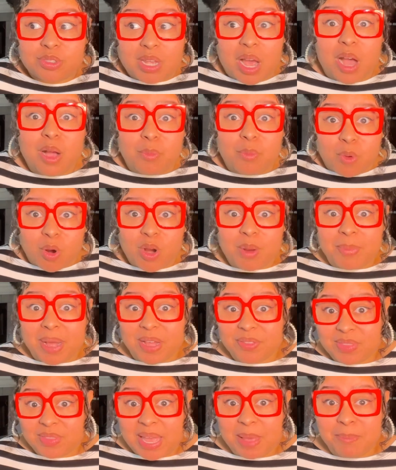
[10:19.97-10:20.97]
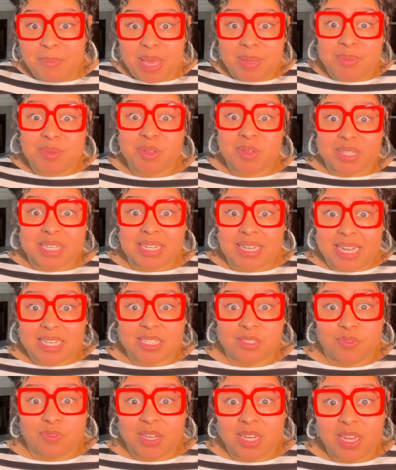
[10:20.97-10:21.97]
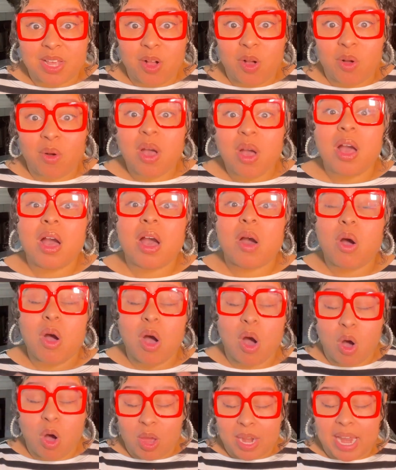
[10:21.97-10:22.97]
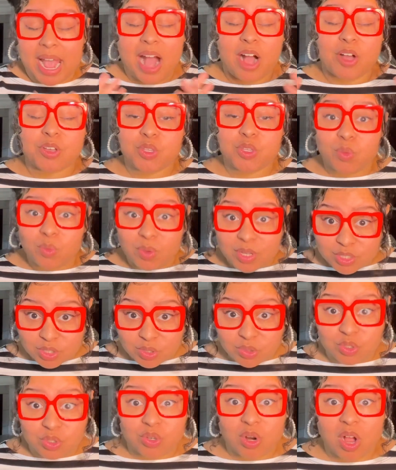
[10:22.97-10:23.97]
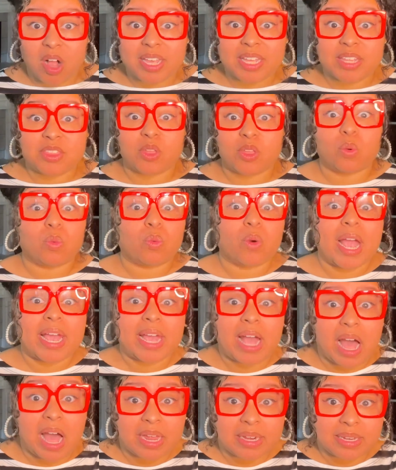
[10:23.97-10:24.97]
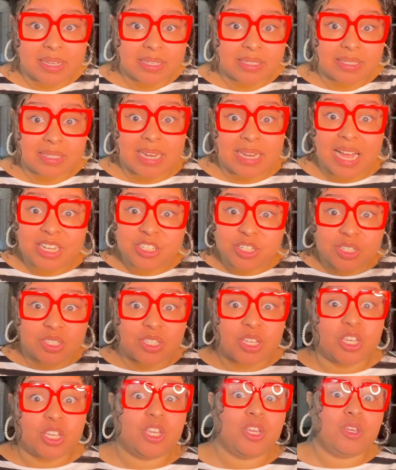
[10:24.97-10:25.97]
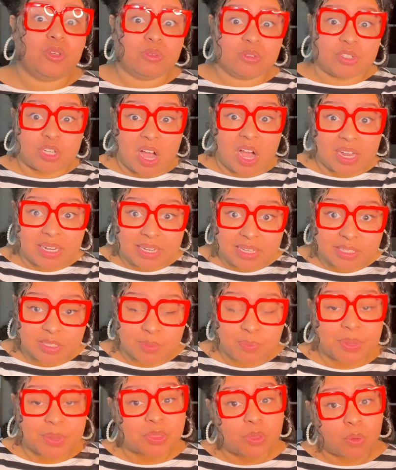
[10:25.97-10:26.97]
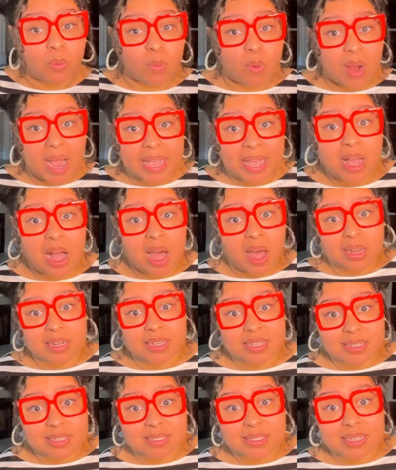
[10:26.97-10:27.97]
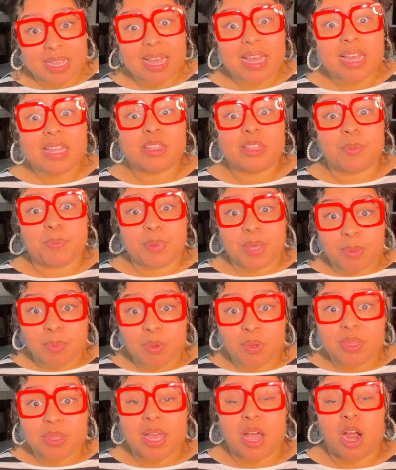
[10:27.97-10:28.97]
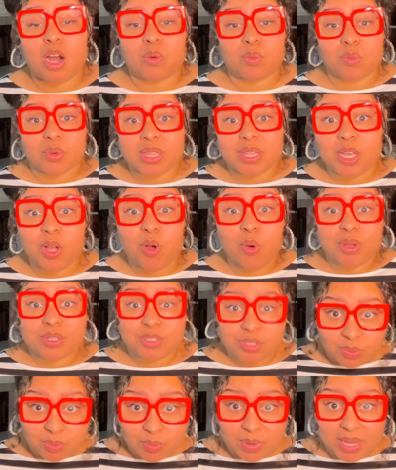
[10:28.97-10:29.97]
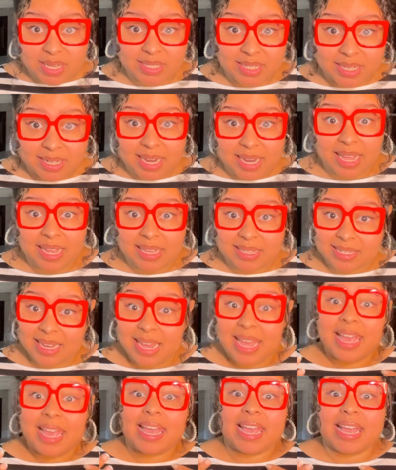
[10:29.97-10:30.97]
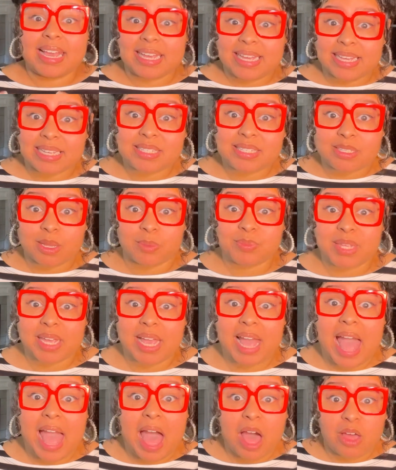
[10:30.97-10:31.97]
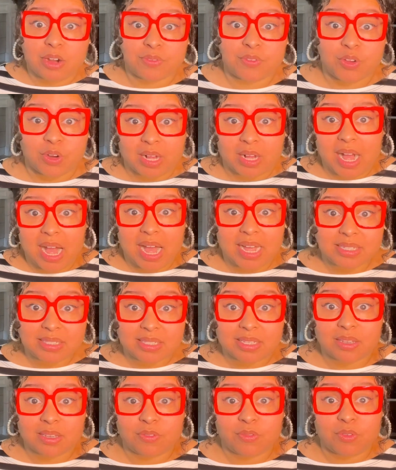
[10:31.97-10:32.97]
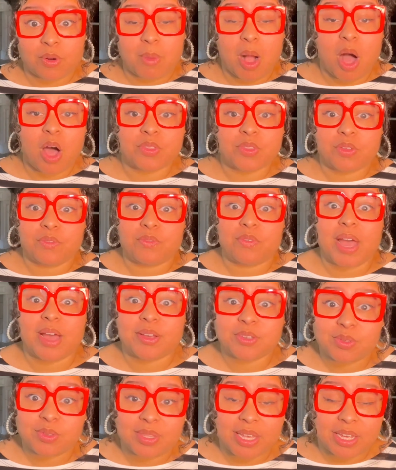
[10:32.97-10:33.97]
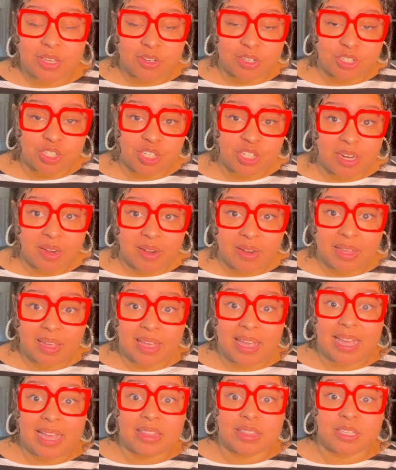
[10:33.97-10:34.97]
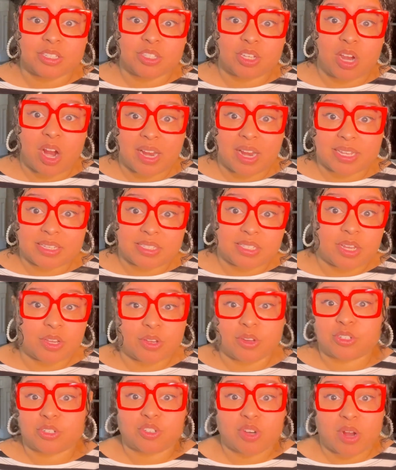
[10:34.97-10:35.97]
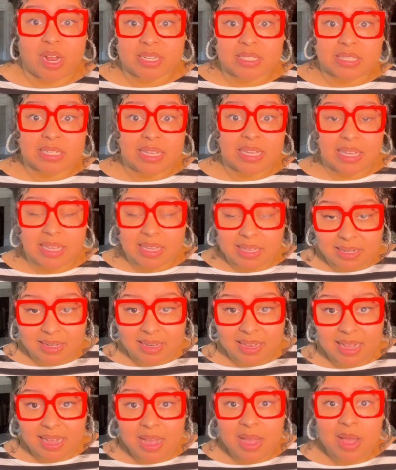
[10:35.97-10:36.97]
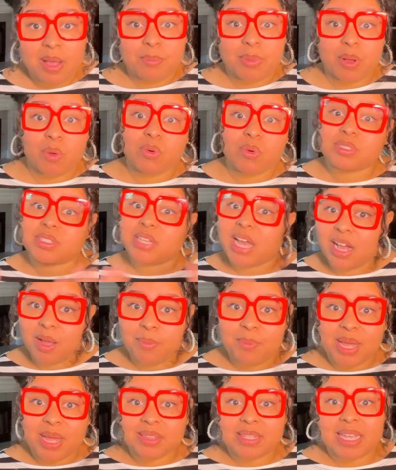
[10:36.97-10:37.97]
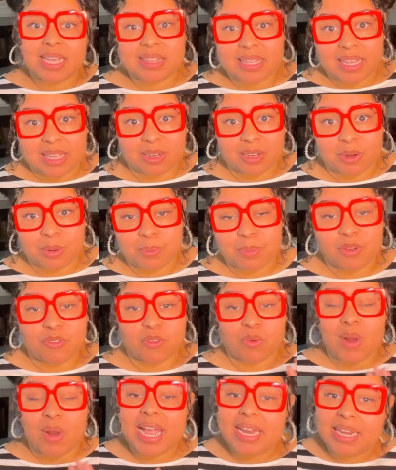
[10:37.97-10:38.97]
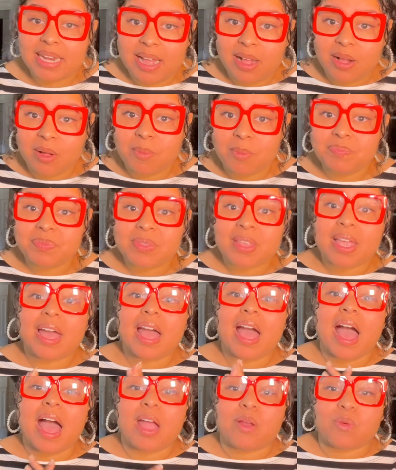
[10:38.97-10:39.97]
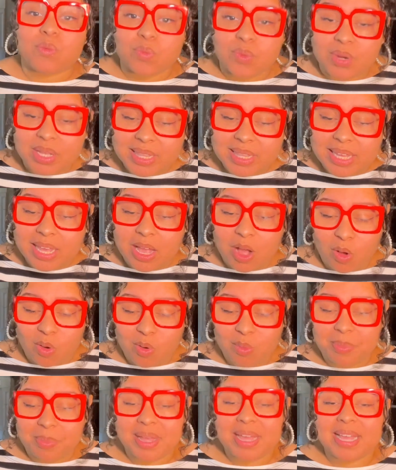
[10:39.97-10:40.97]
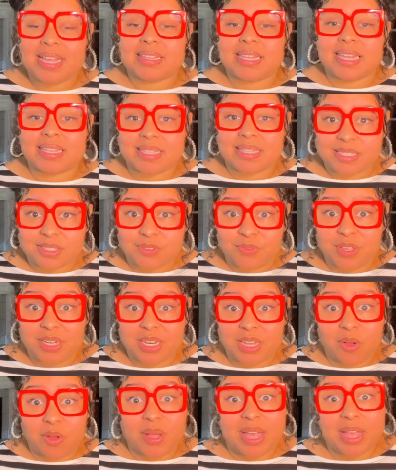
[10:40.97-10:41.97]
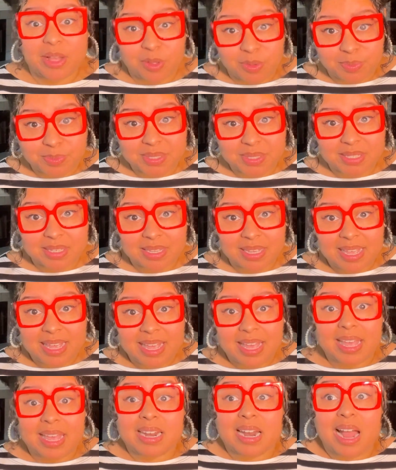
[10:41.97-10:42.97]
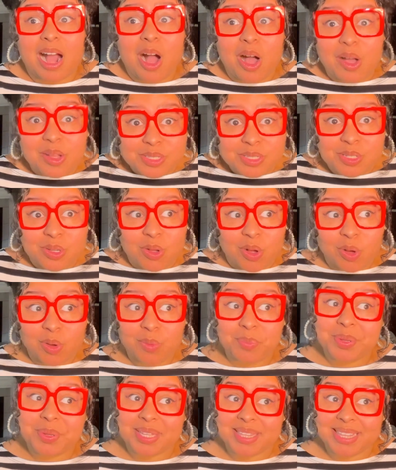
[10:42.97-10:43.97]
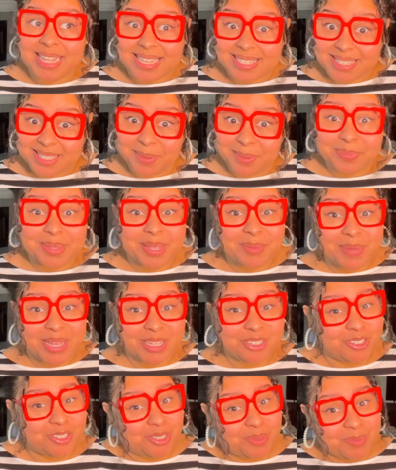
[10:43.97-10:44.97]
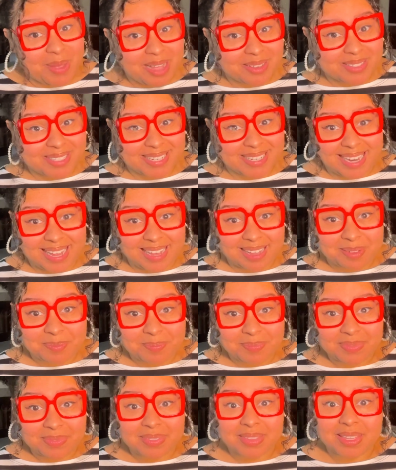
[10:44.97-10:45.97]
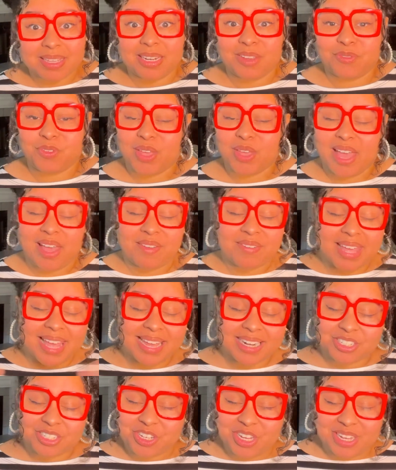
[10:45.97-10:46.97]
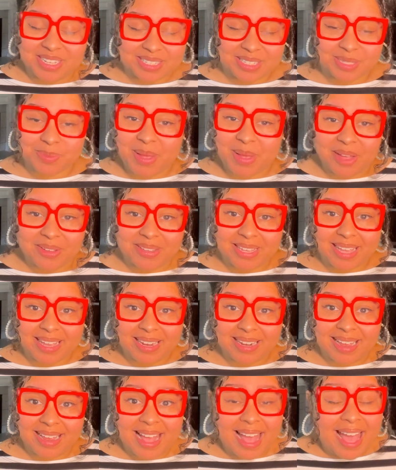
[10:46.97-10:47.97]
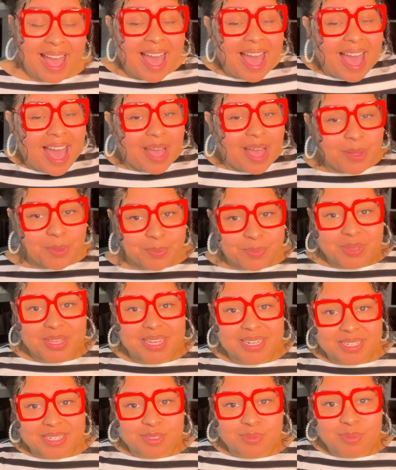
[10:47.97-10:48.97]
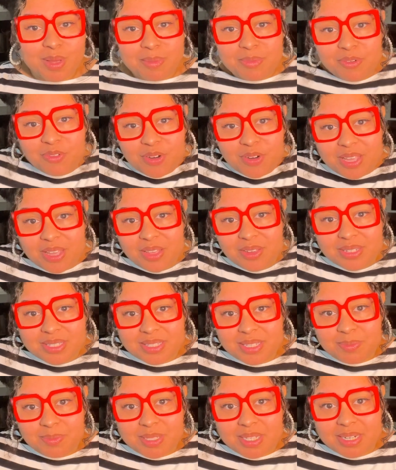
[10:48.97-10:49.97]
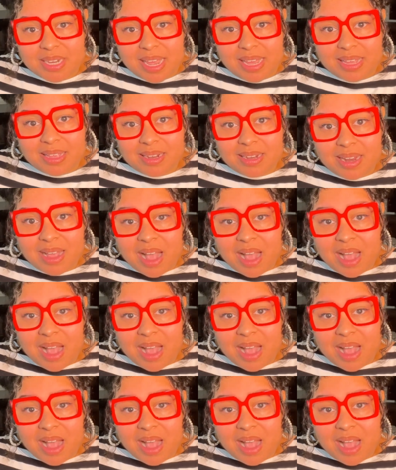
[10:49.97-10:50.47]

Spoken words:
talk more about that maybe on the next video on how you want to draw in the right audience, not just a huge audience, but the right audience, the people that are really going to resonate and get something out of your content from all the value that you're sharing and the targets that you're trying to hit. But we'll talk about that later. But for right now, I really hope that this video helps. And I also hope that something made you smile today. And if you haven't had a chance to smile yet, I hope you get to smile before you go to sleep tonight.